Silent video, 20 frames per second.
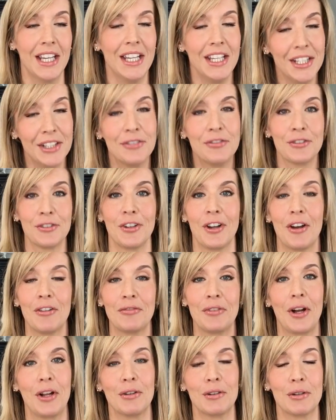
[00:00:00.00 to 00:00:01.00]
If you're
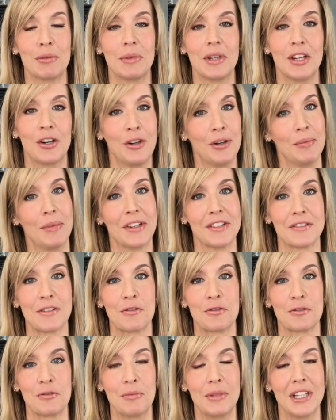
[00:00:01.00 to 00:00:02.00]
not following me on my
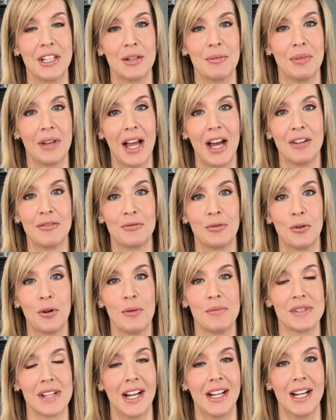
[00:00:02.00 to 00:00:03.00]
social media
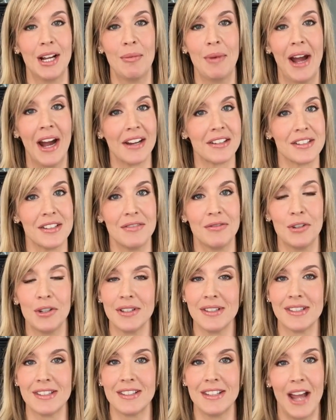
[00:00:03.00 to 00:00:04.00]
platforms, I am active
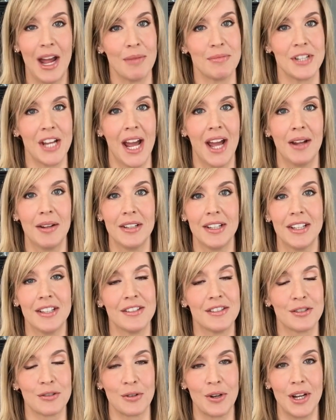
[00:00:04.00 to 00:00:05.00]
on Snapchat,
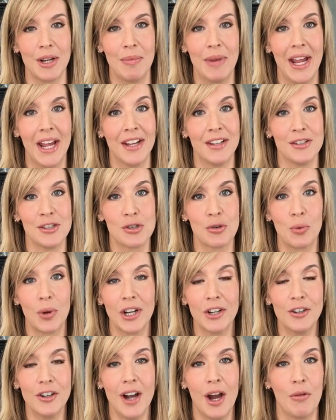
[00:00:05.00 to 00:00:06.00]
Instagram, and
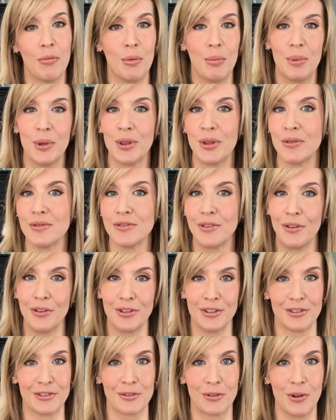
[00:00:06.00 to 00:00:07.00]
Twitter. I will put those on
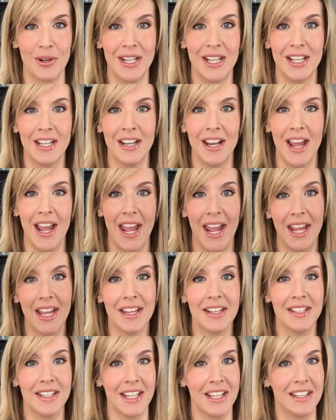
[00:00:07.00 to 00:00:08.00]
the screen
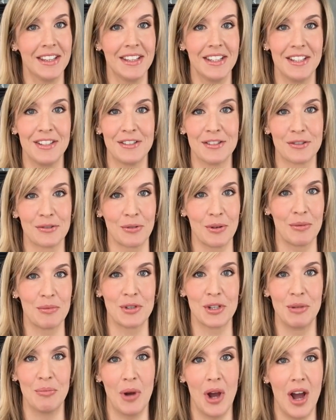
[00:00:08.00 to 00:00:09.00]
and in the
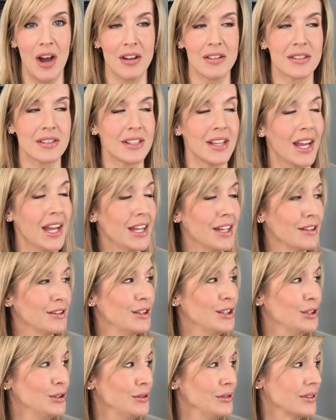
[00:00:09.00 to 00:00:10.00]
description box. Hey,
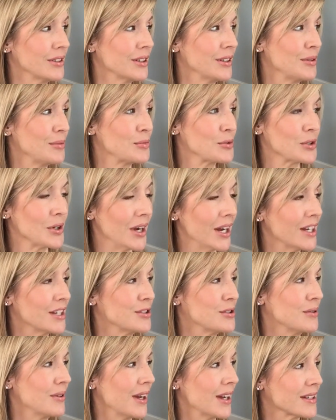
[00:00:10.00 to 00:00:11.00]
Luke, I'm trying
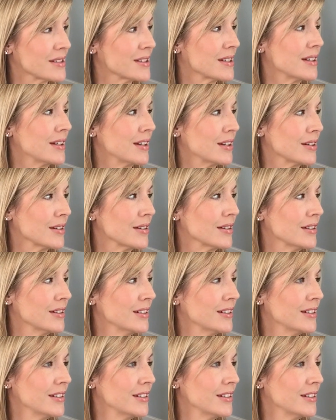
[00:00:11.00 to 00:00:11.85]
to exit here.